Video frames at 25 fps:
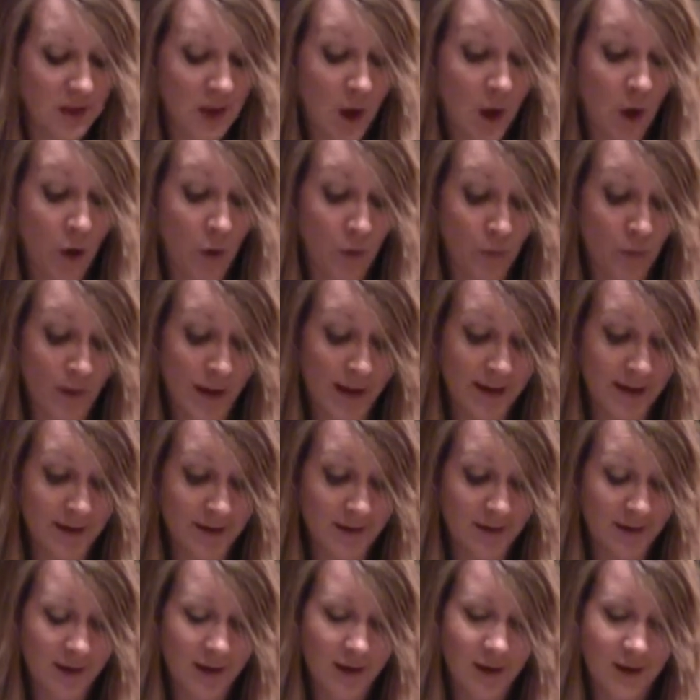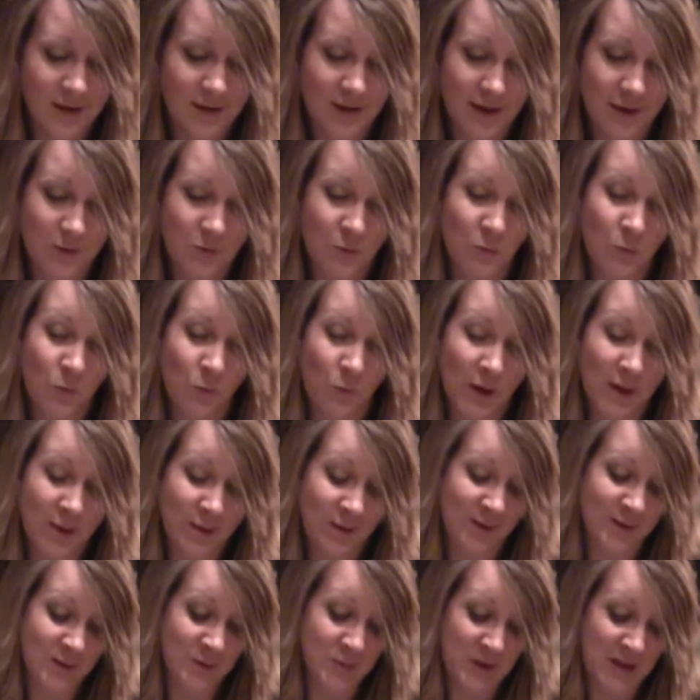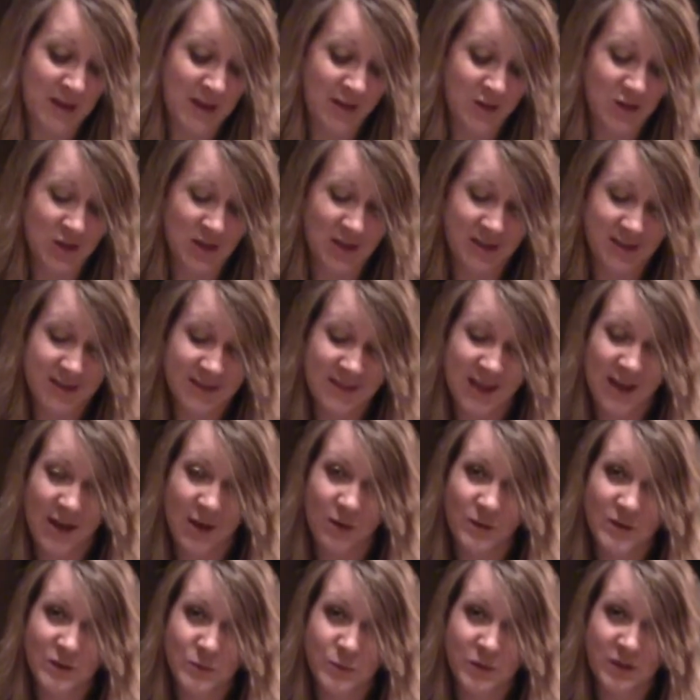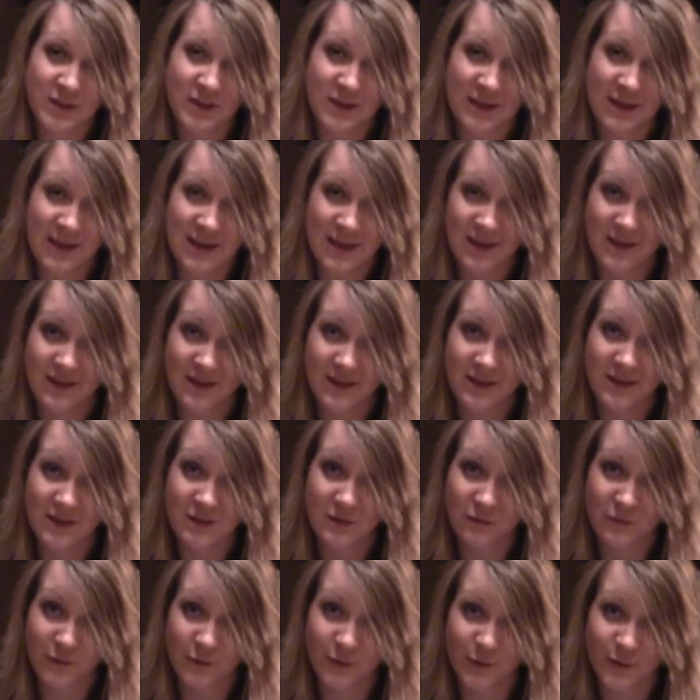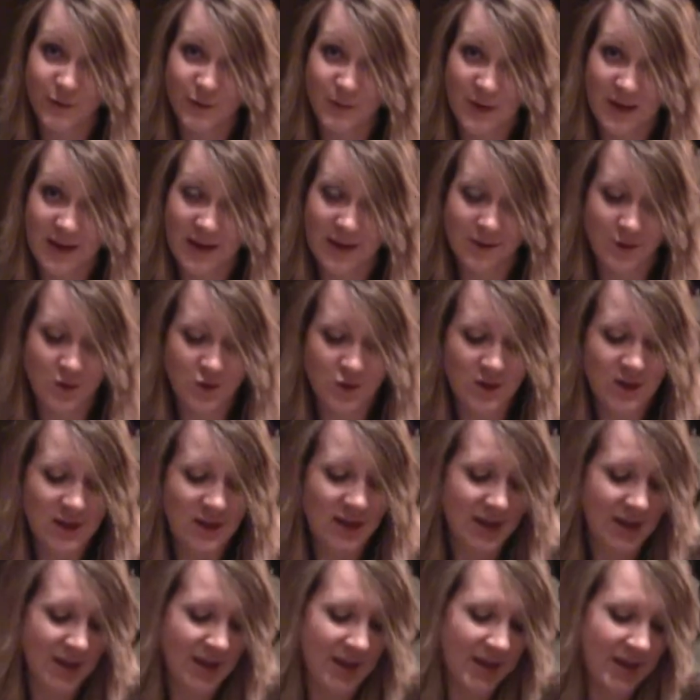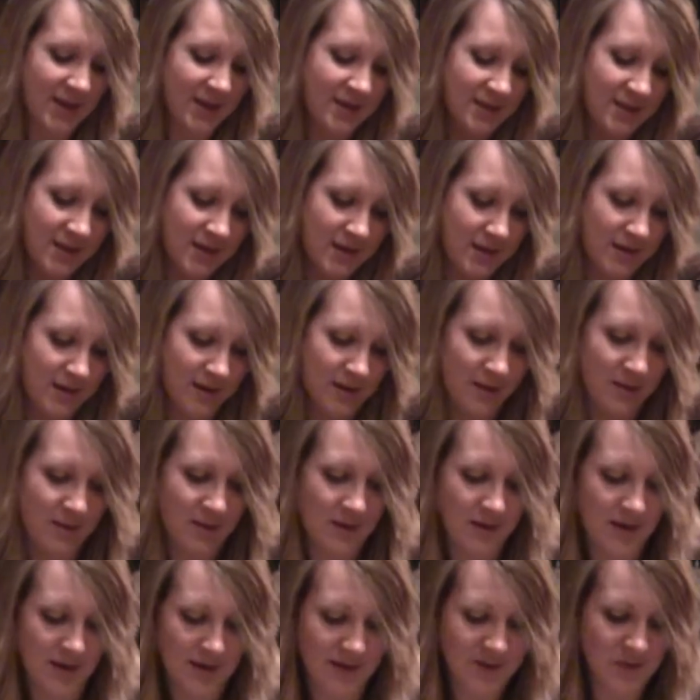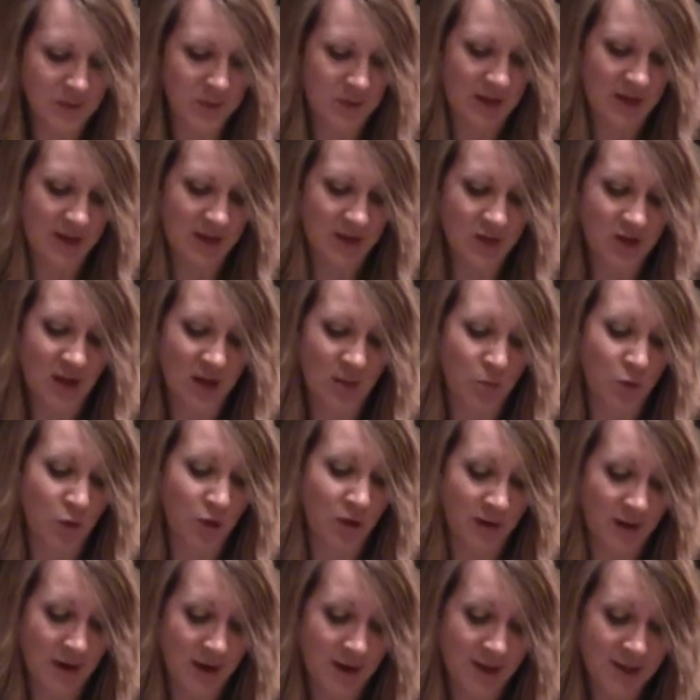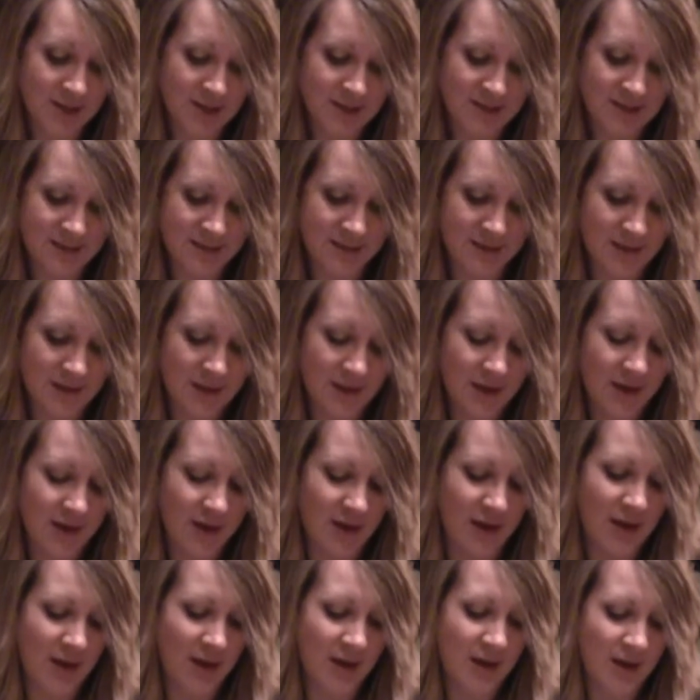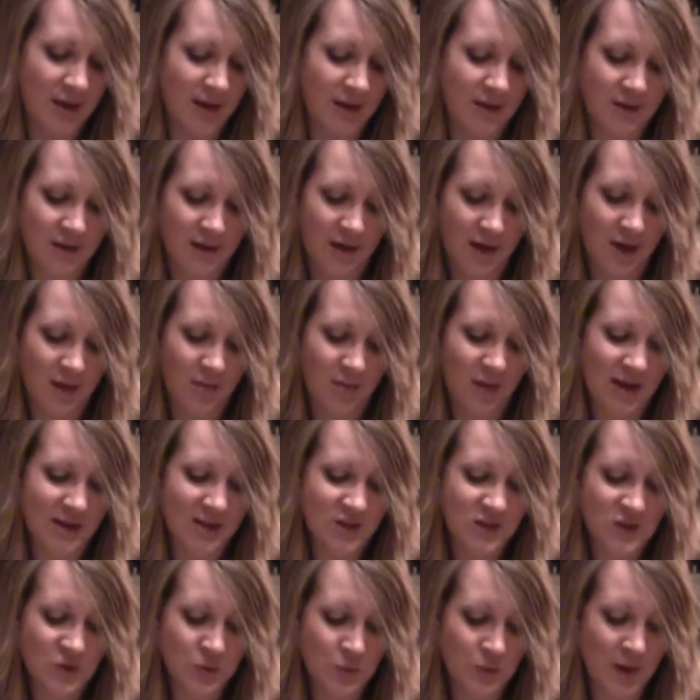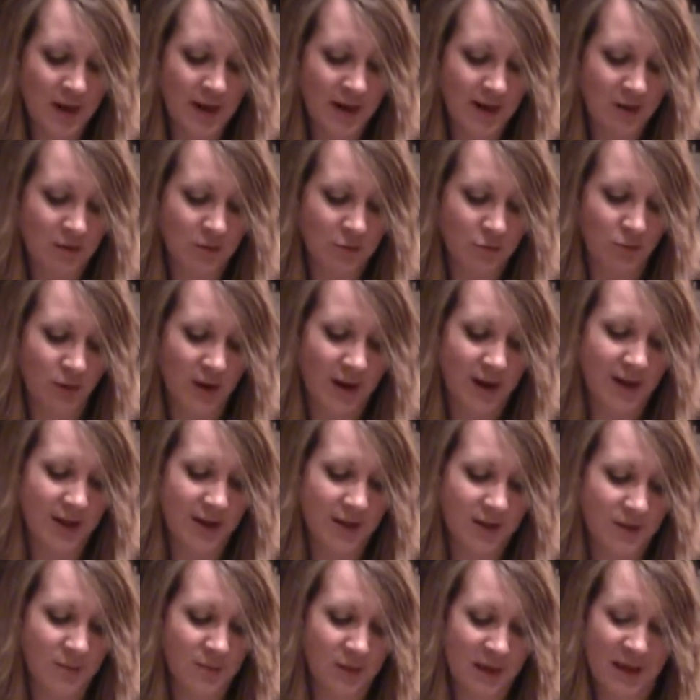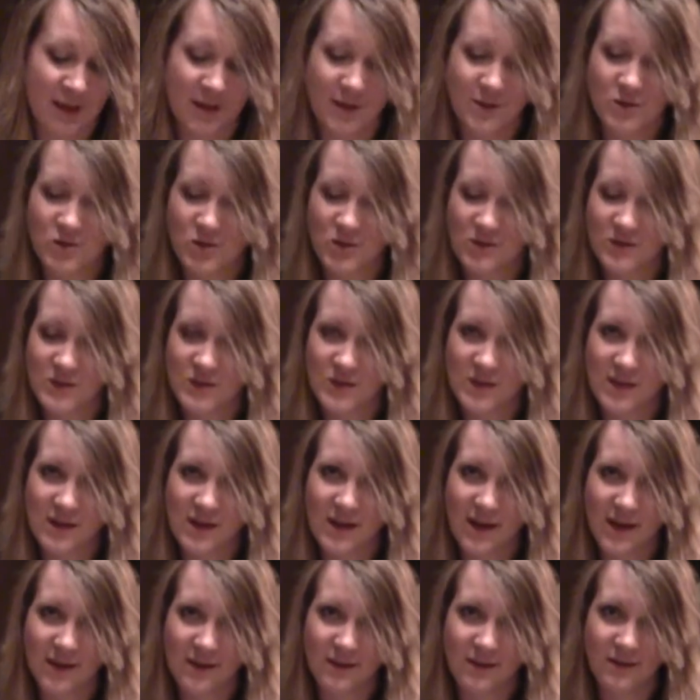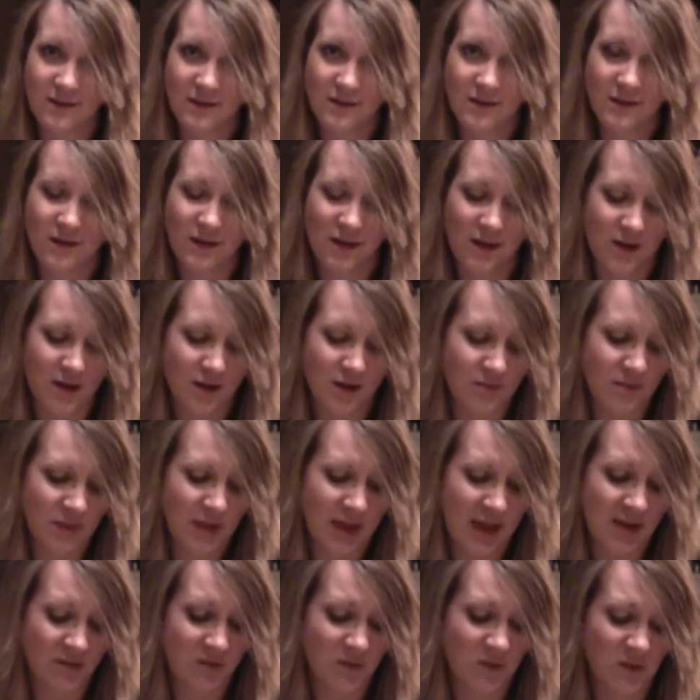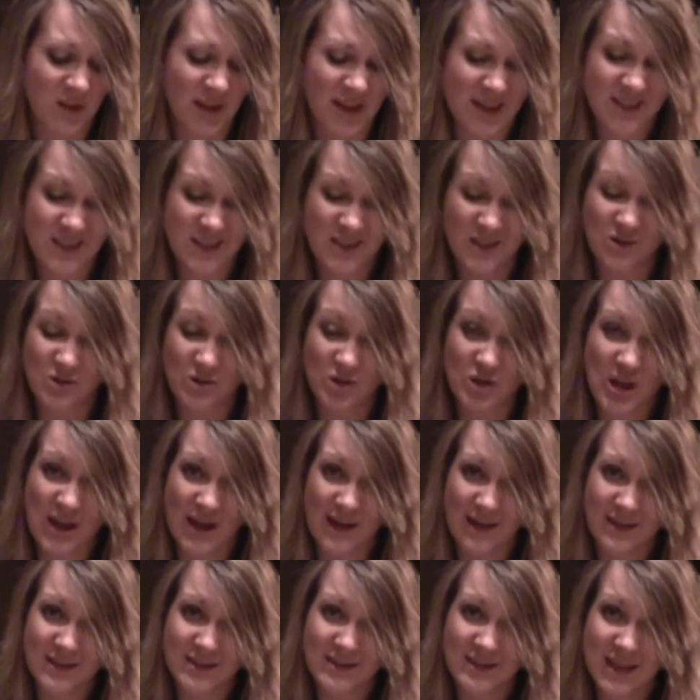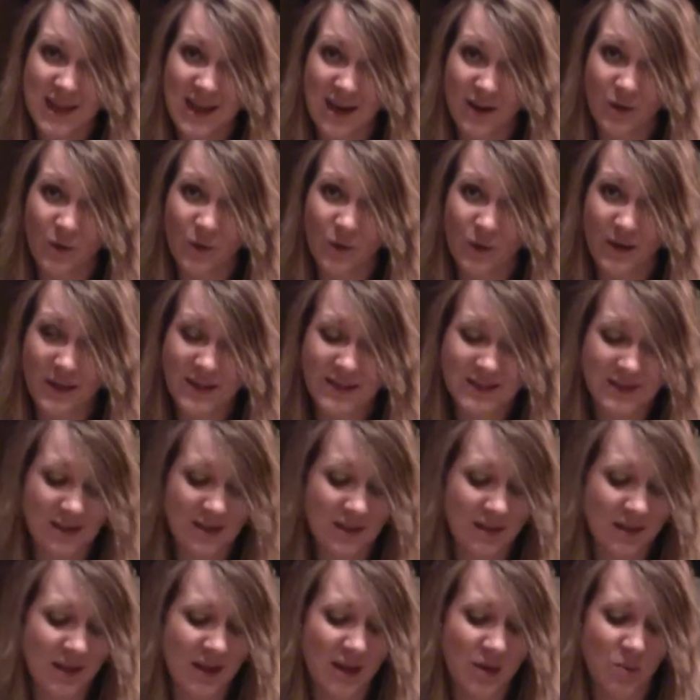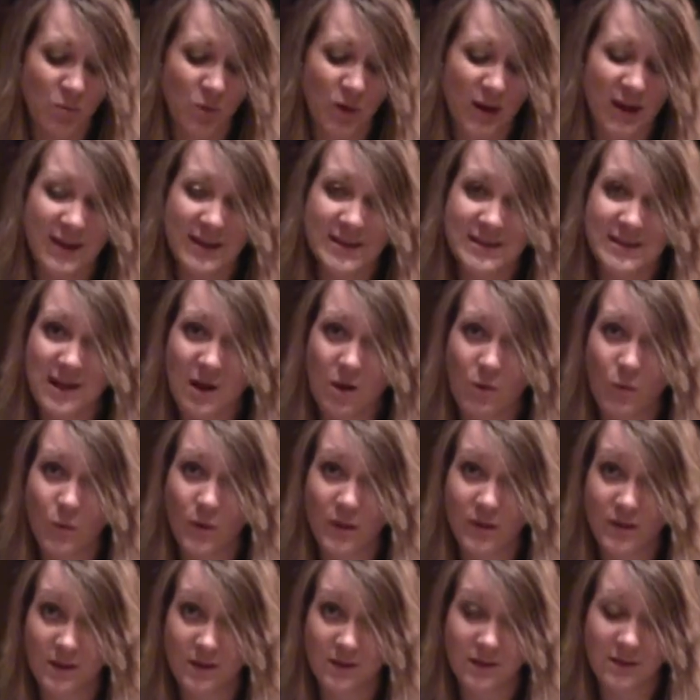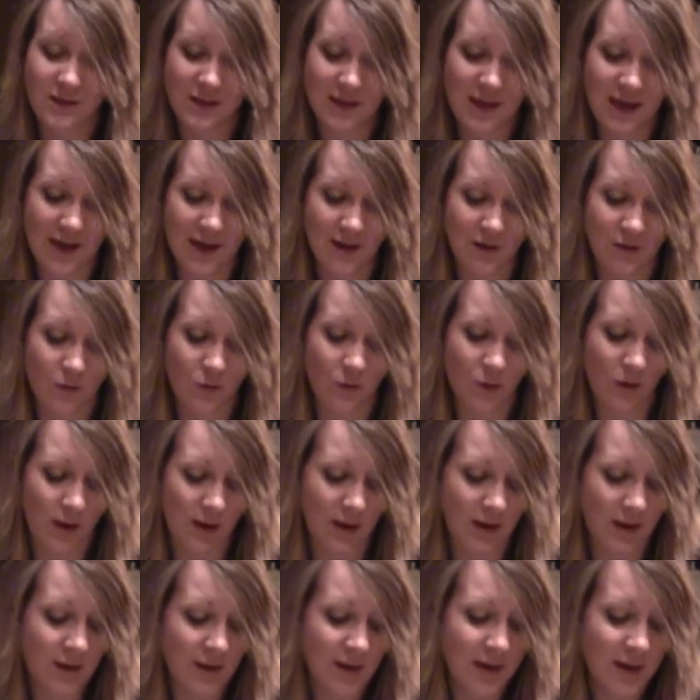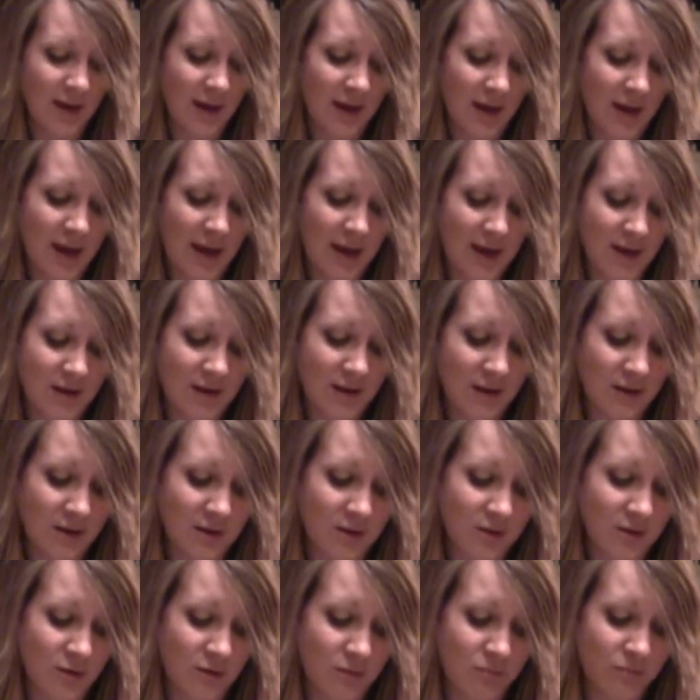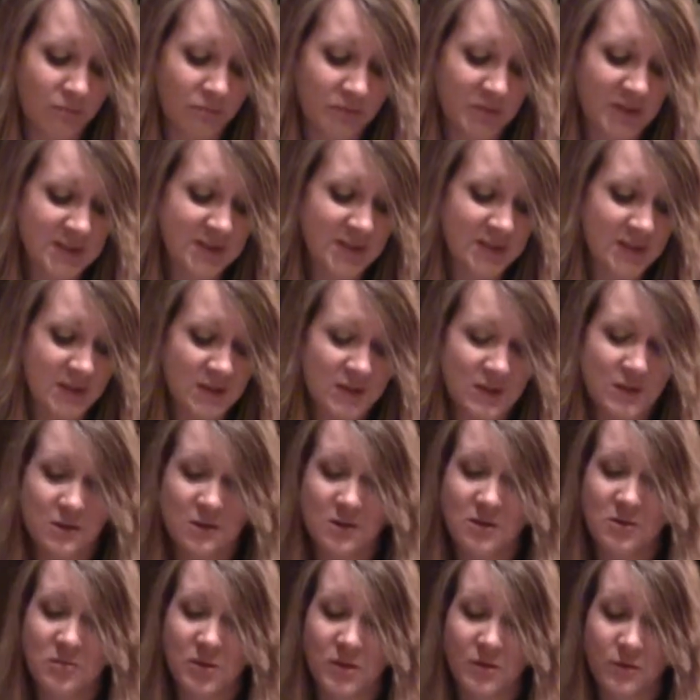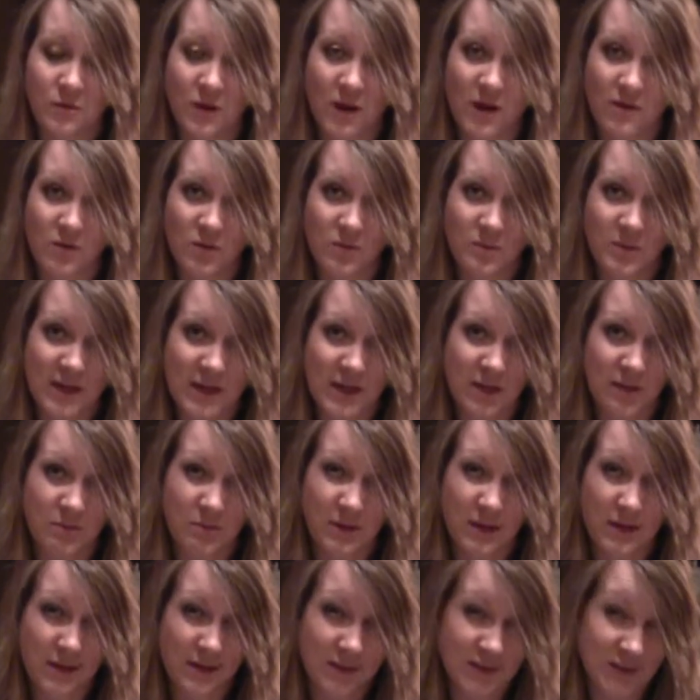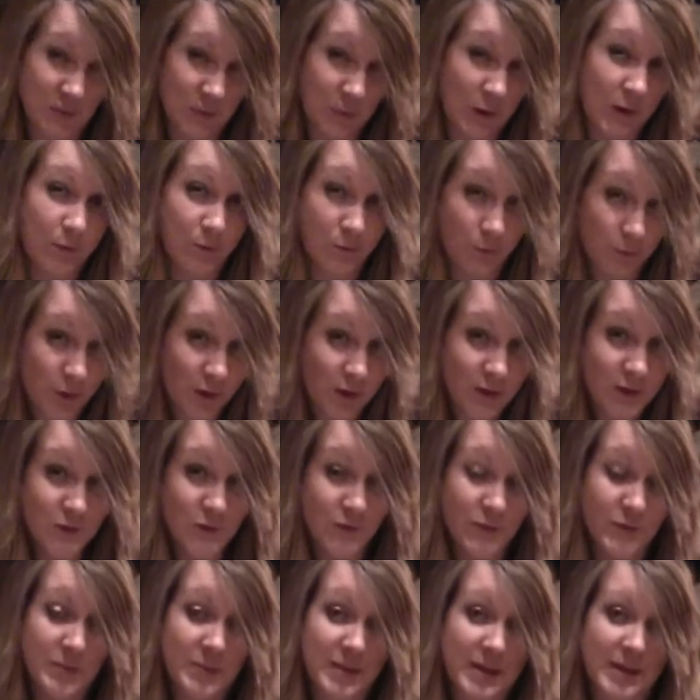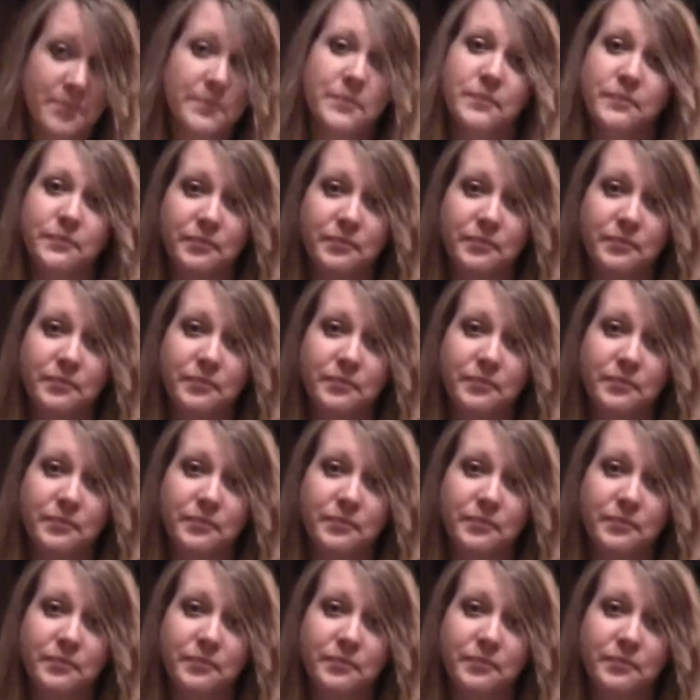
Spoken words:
I'll write like what this page is. I always put the candy in the first page, and then the next page I put nuts, and I just write it right on the page so that I can have less giant categories, and then I break it down within the category. And you know, this isn't going to be for everybody, but it's what works for me.